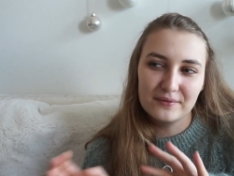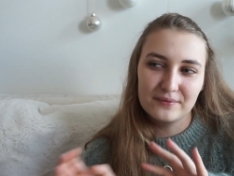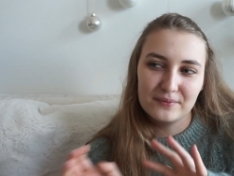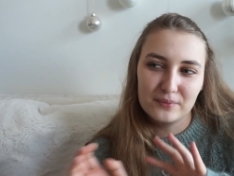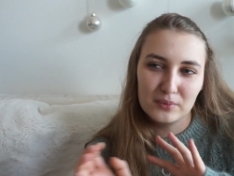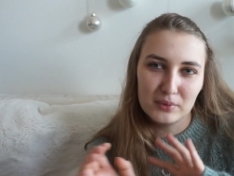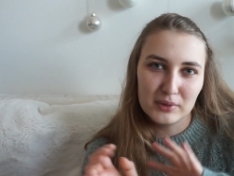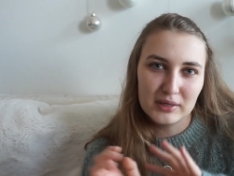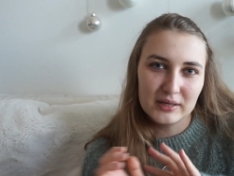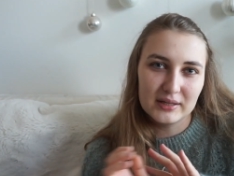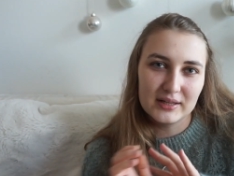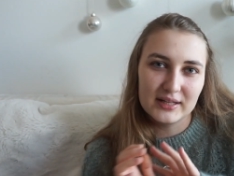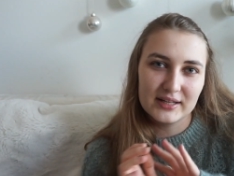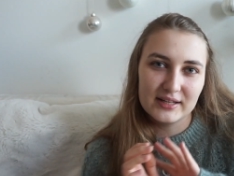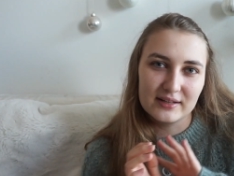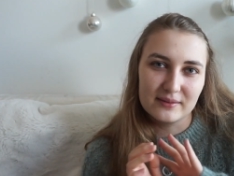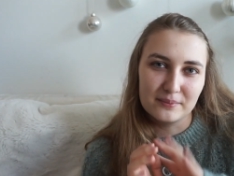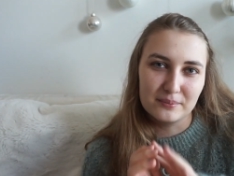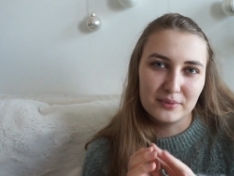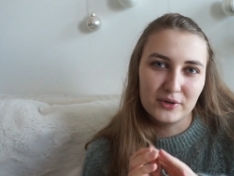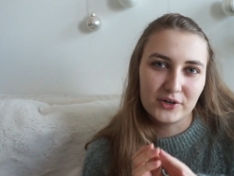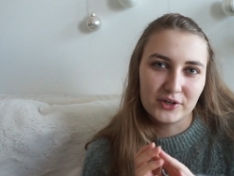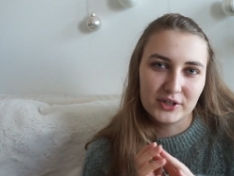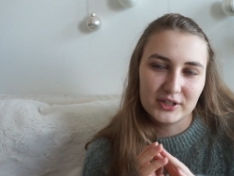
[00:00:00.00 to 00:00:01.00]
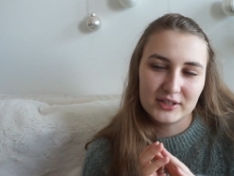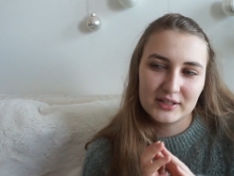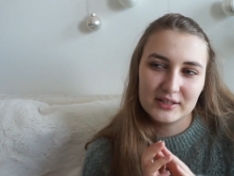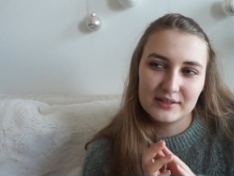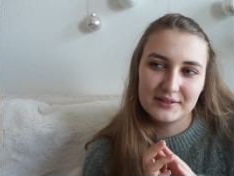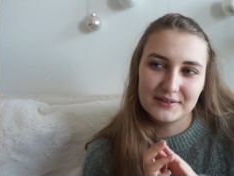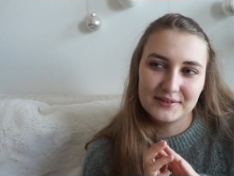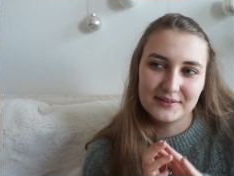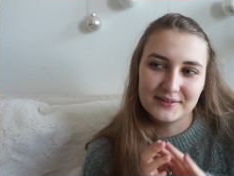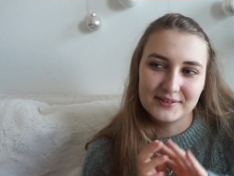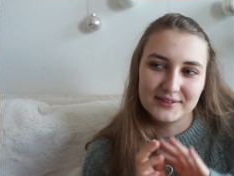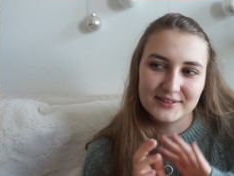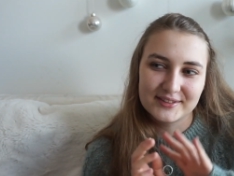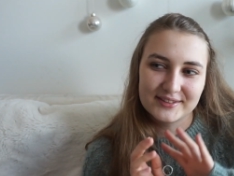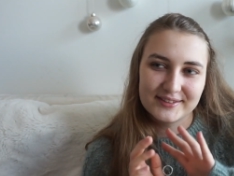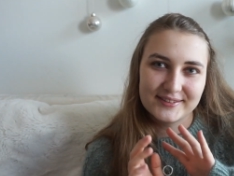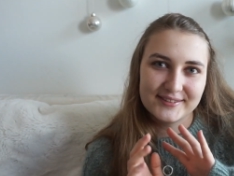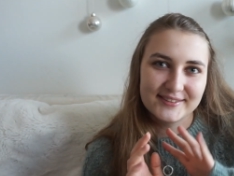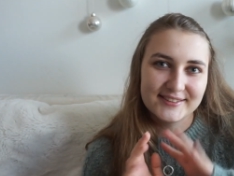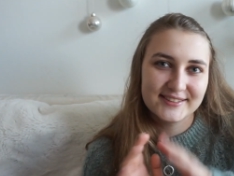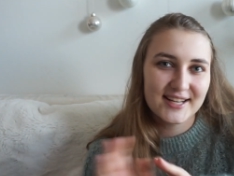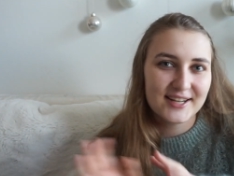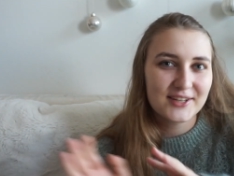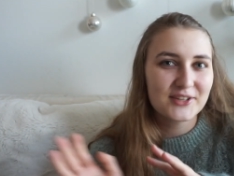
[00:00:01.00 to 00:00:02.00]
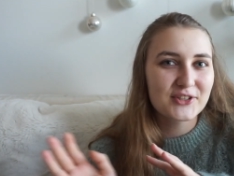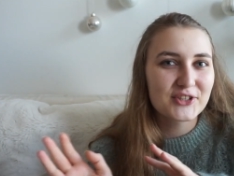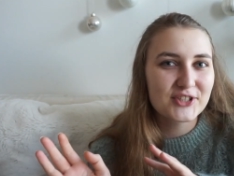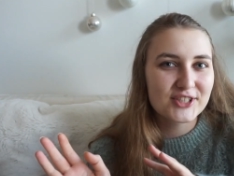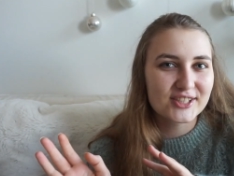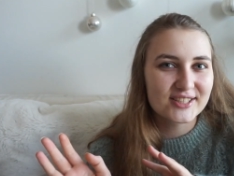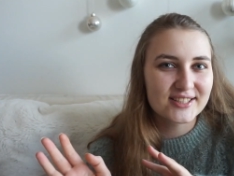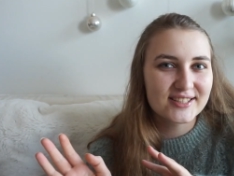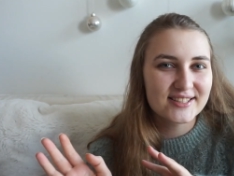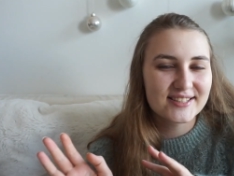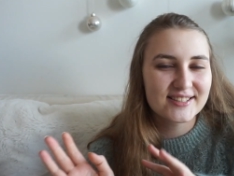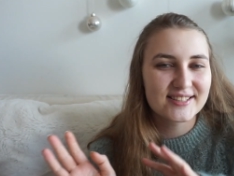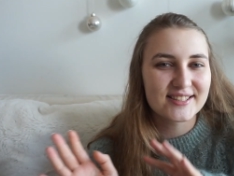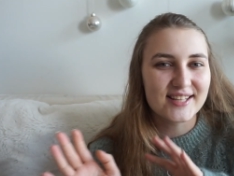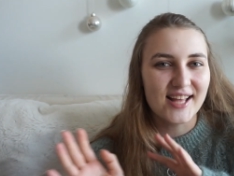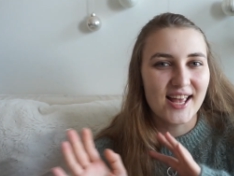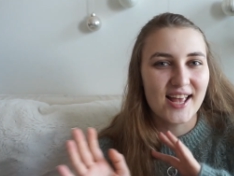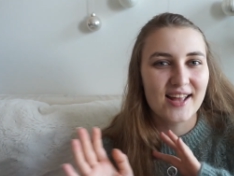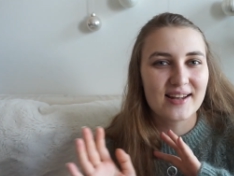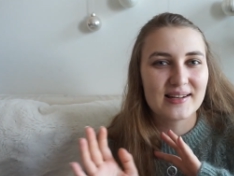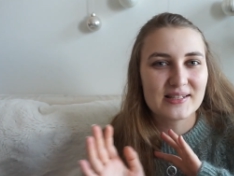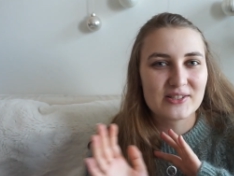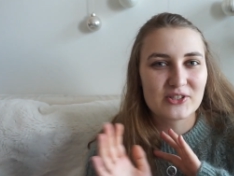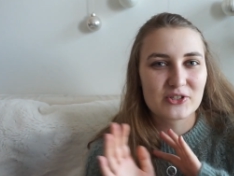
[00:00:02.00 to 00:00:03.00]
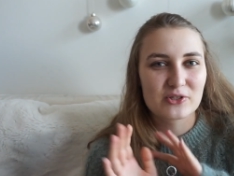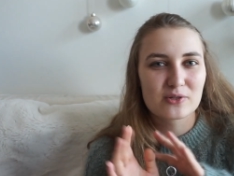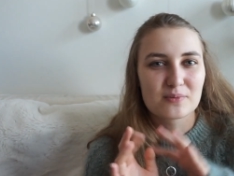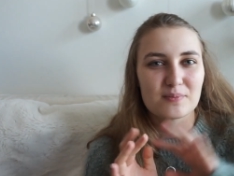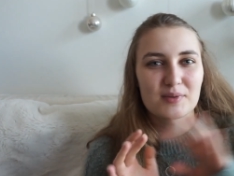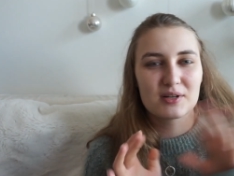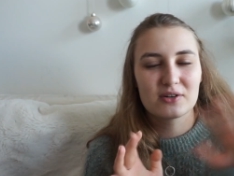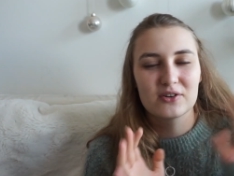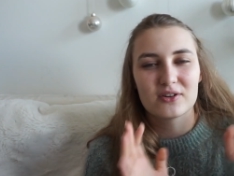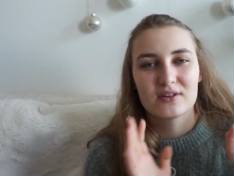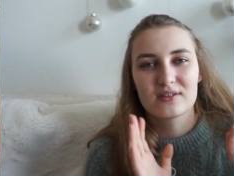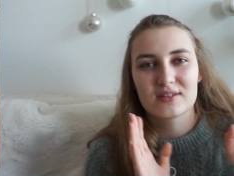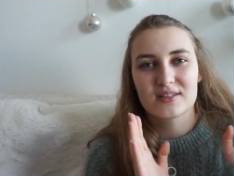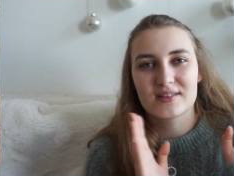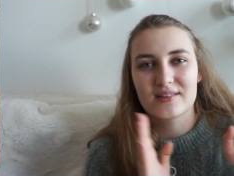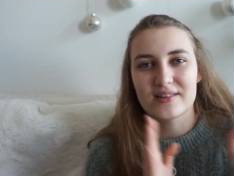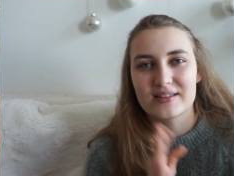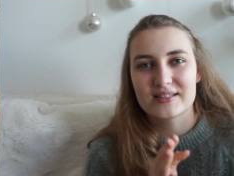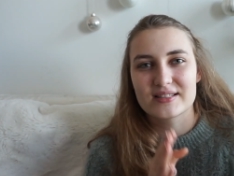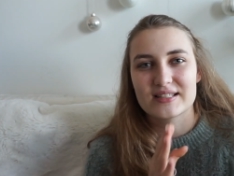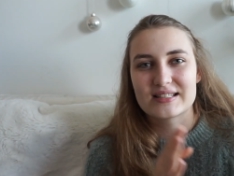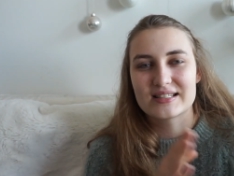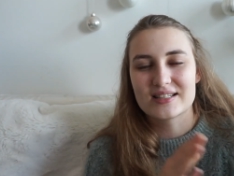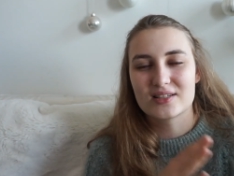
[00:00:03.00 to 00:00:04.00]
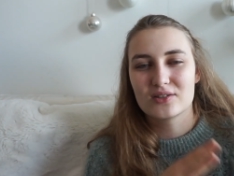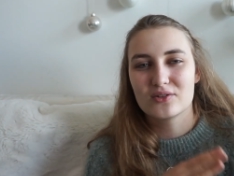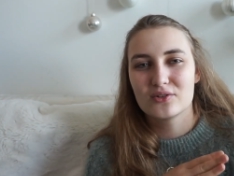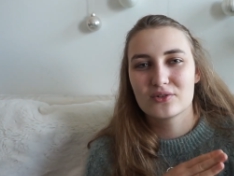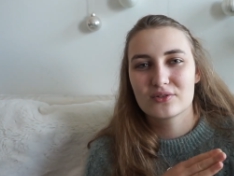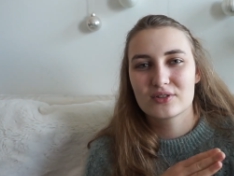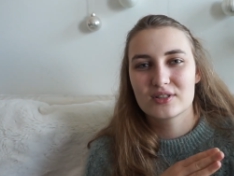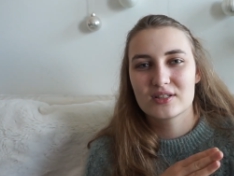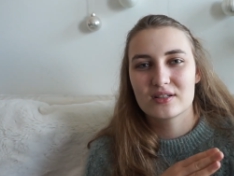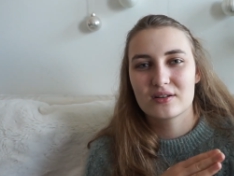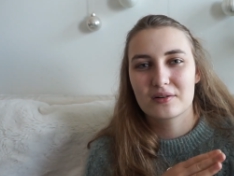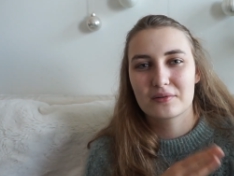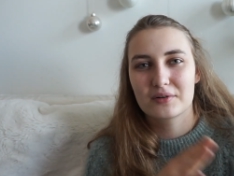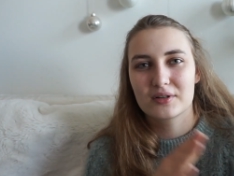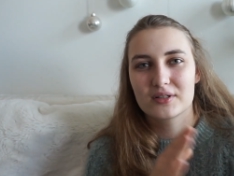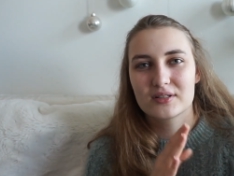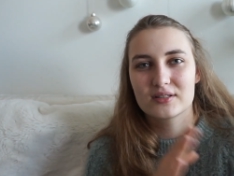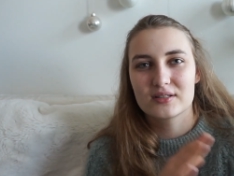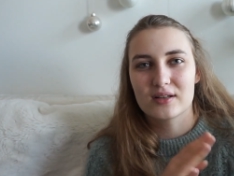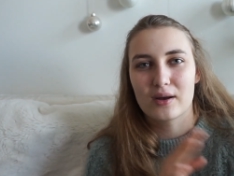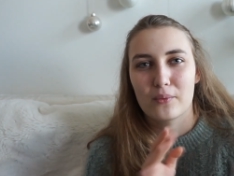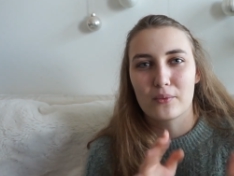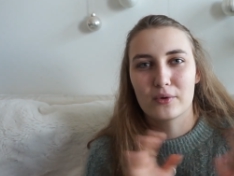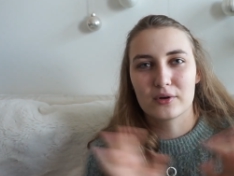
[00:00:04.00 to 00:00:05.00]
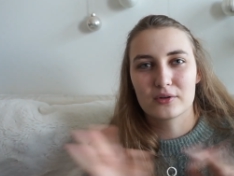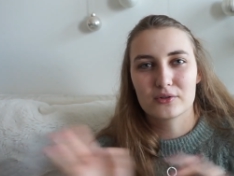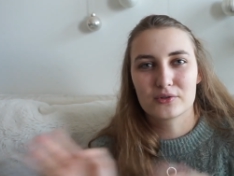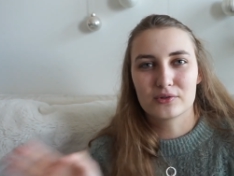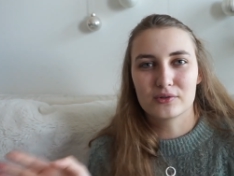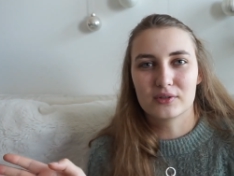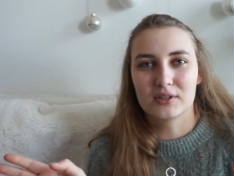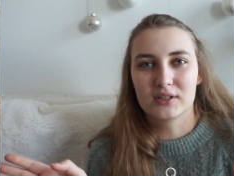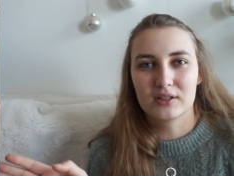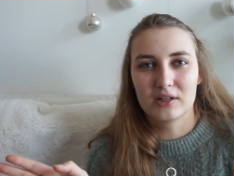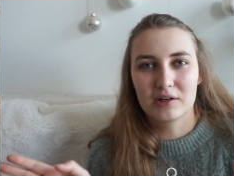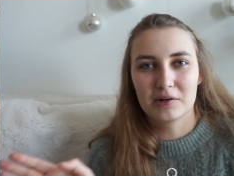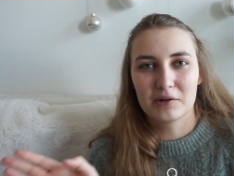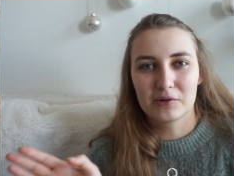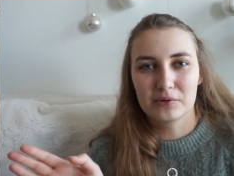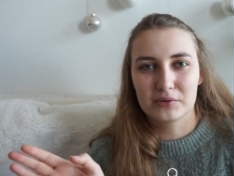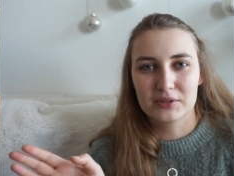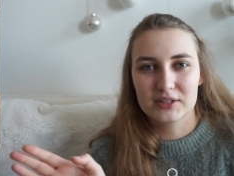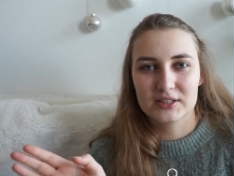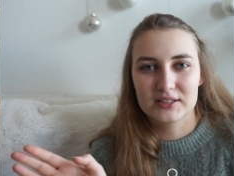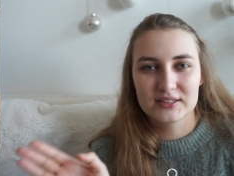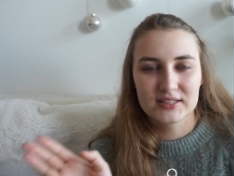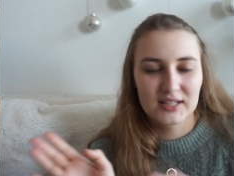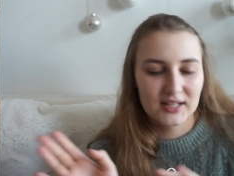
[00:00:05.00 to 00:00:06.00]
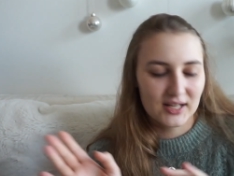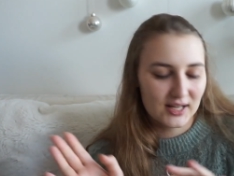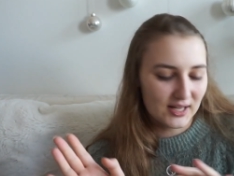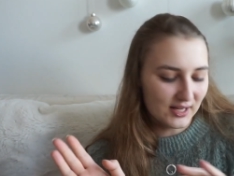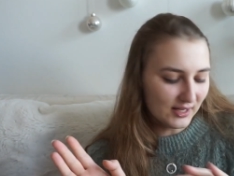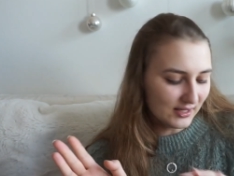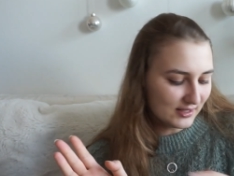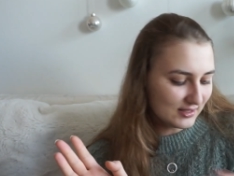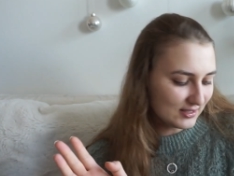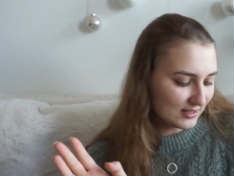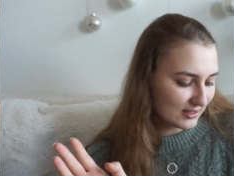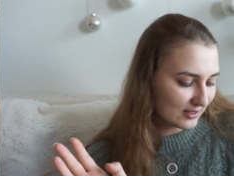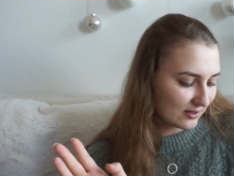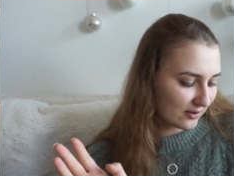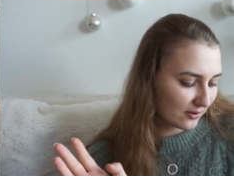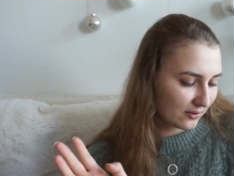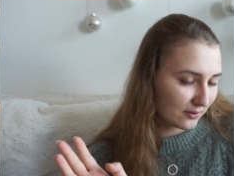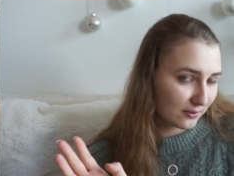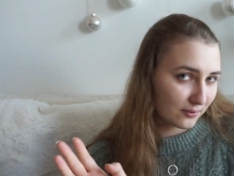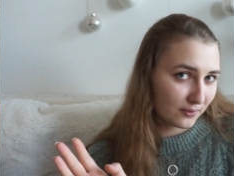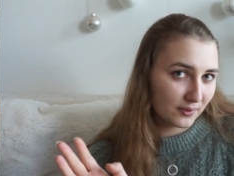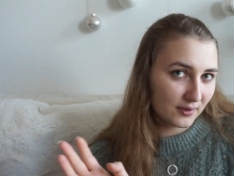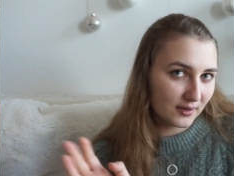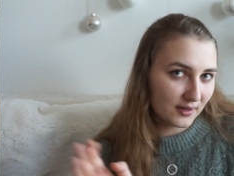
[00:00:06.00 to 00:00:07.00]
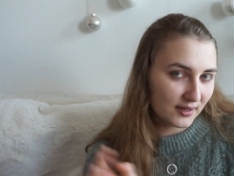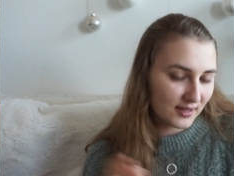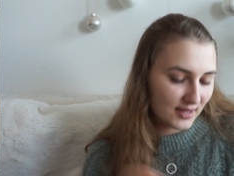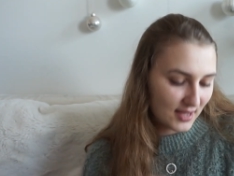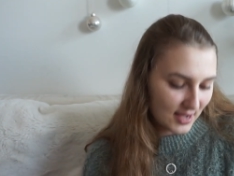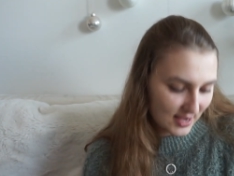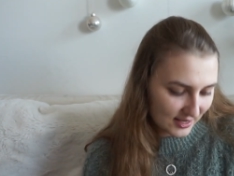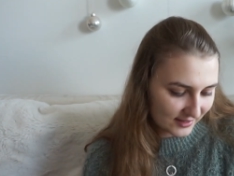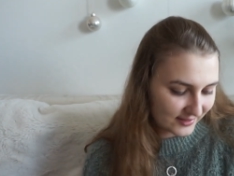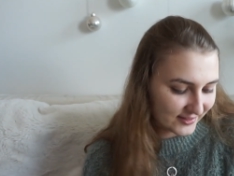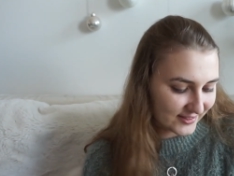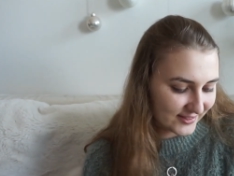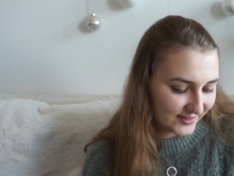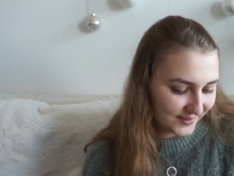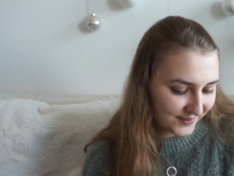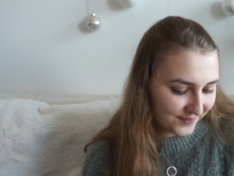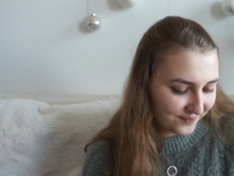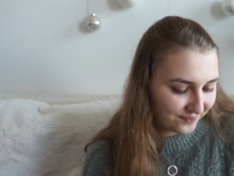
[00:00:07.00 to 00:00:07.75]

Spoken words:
really important sections, and just because this is a new series, I want to include it. So yes.